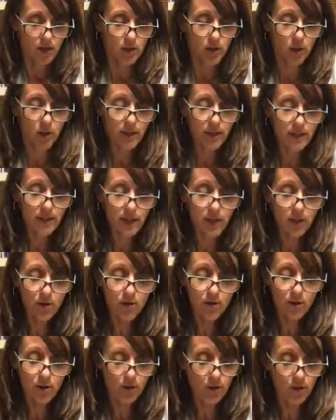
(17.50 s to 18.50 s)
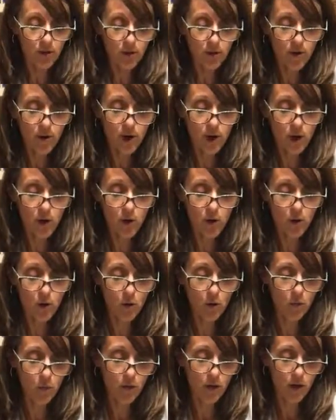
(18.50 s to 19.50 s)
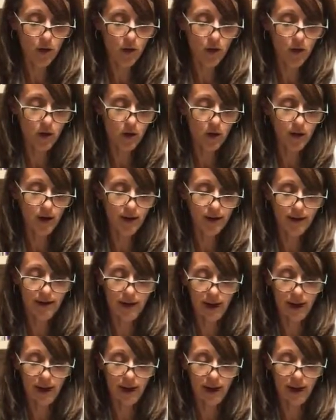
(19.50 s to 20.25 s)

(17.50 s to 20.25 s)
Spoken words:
So inside your journal, you will